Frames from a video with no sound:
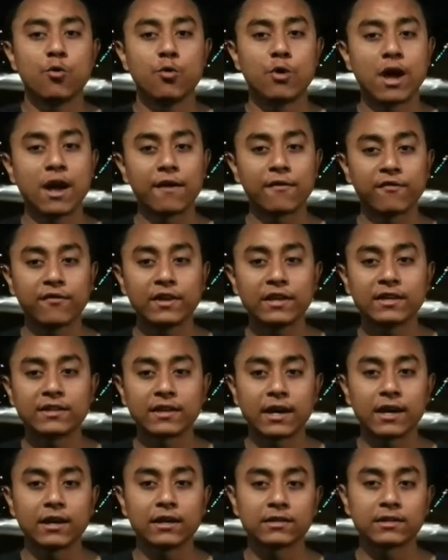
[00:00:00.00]
We have
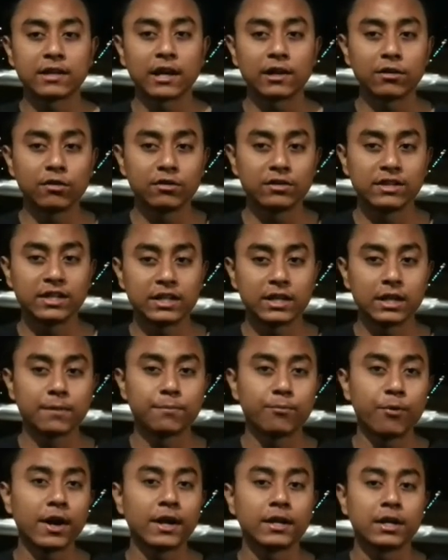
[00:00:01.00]
reached a
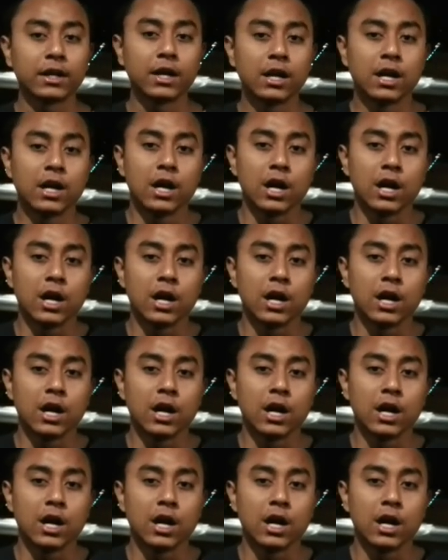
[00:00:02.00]
technological point